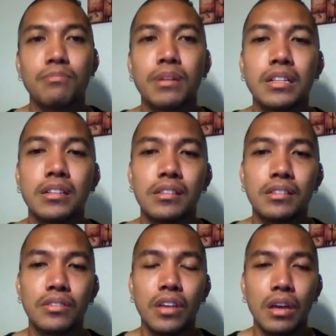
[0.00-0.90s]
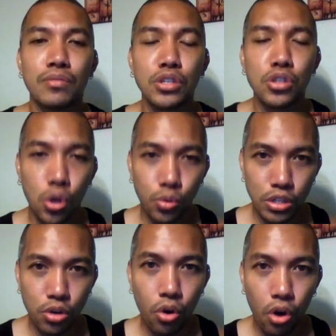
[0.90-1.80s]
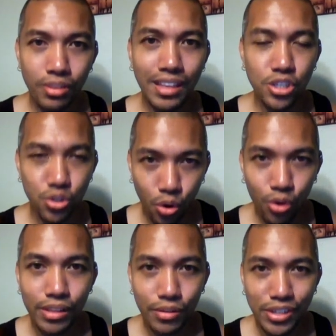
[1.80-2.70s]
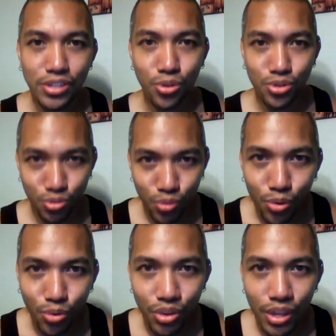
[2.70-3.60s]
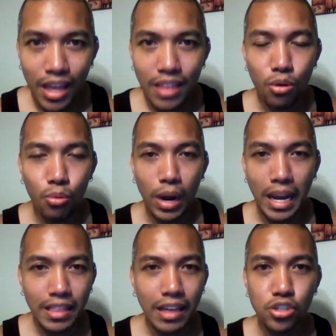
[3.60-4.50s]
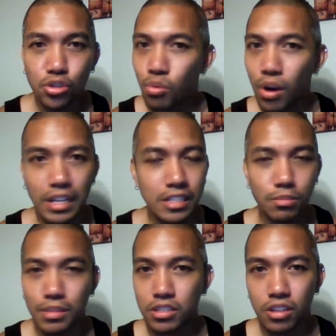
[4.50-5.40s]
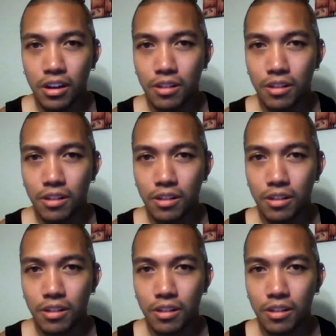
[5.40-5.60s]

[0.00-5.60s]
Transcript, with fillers: But if you know in your heart that you are living your truth the way that you want it to be